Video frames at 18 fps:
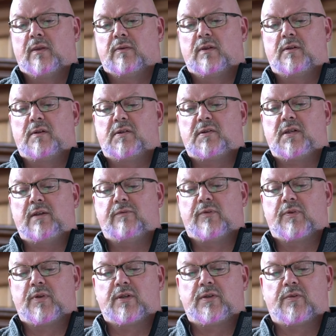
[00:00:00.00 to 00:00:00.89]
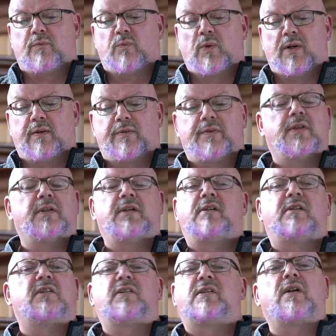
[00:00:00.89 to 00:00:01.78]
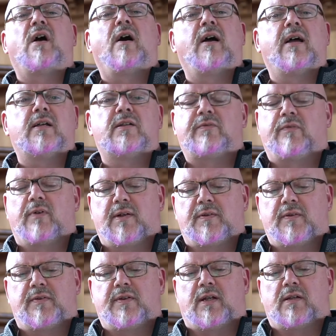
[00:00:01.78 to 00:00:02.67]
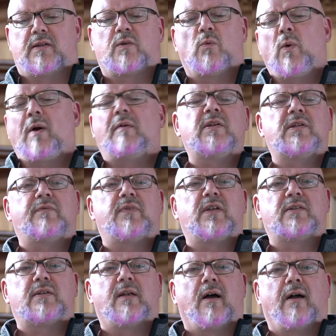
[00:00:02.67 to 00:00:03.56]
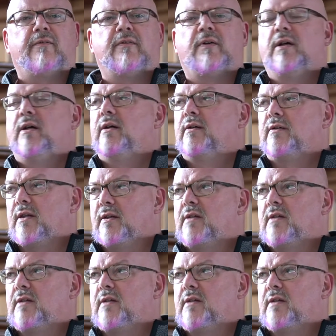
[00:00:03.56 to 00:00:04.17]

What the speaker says: the deceitfulness of wealth, and the desires for other things. The worries of this life, the